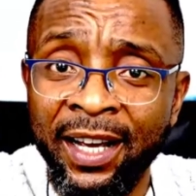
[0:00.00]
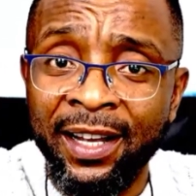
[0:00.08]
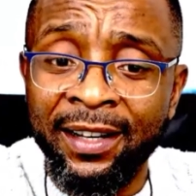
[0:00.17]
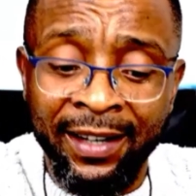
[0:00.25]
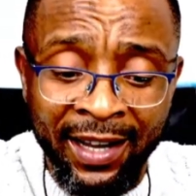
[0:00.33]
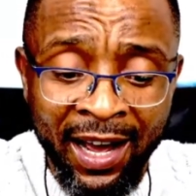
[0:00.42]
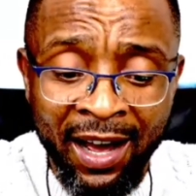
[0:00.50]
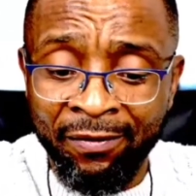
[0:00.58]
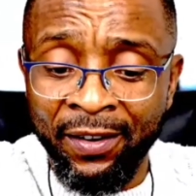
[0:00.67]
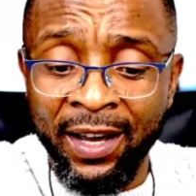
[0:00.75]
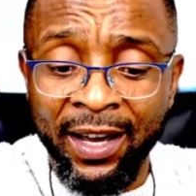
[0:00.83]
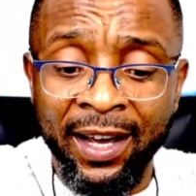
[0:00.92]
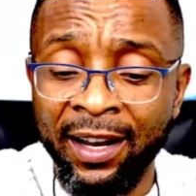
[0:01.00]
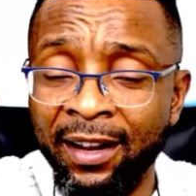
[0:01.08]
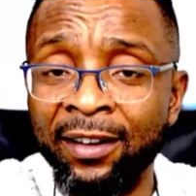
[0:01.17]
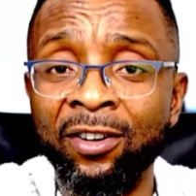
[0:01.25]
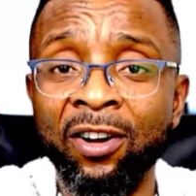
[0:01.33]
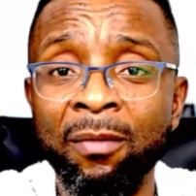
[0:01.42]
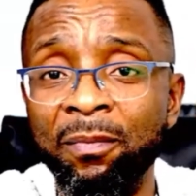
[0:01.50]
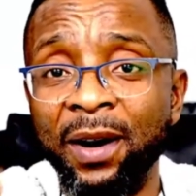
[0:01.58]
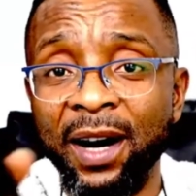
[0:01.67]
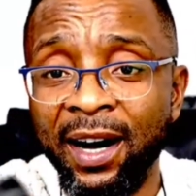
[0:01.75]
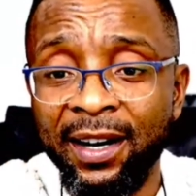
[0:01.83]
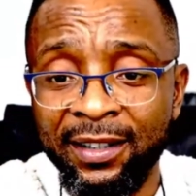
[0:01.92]
they have a
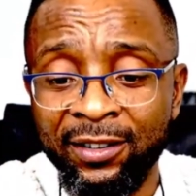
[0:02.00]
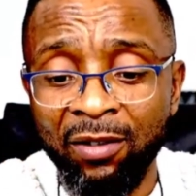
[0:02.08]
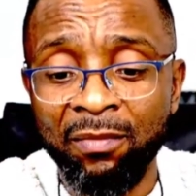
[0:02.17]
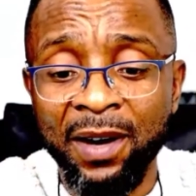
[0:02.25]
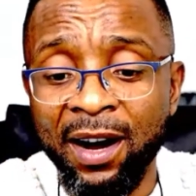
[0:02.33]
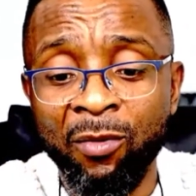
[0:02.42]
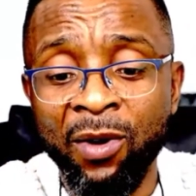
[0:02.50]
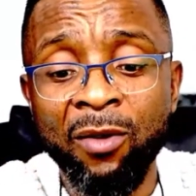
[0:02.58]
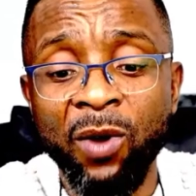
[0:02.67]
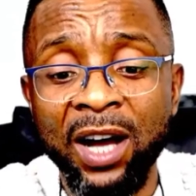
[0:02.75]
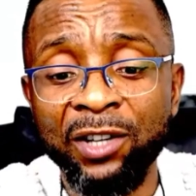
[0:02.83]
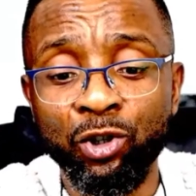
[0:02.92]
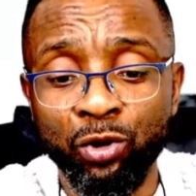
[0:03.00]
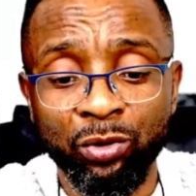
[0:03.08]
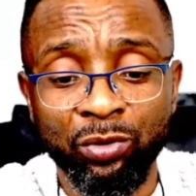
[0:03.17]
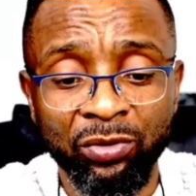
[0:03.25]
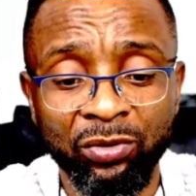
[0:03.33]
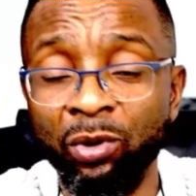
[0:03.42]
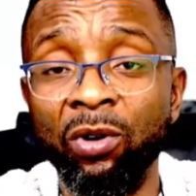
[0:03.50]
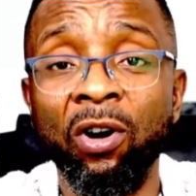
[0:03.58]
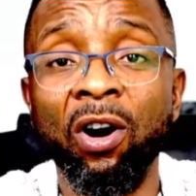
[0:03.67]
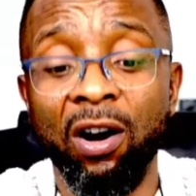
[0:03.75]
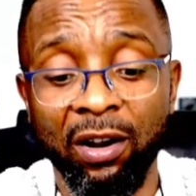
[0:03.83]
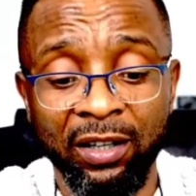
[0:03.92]
number 112 to
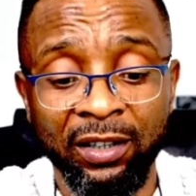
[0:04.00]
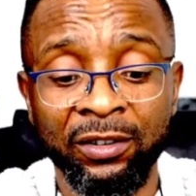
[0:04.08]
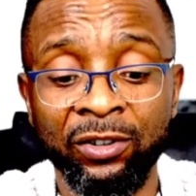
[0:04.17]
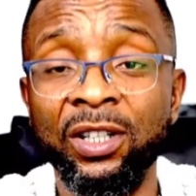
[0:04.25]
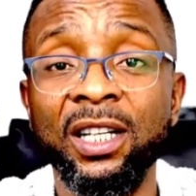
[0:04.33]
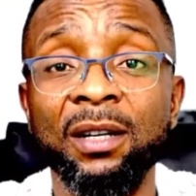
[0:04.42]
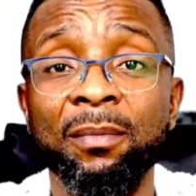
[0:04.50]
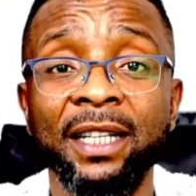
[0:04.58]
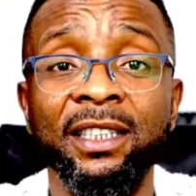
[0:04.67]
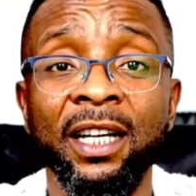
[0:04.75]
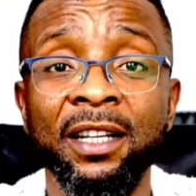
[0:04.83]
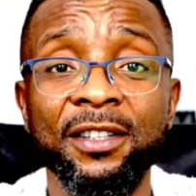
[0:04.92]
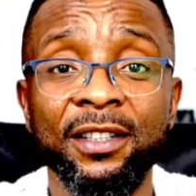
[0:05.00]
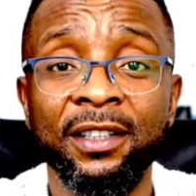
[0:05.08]
call during emergency.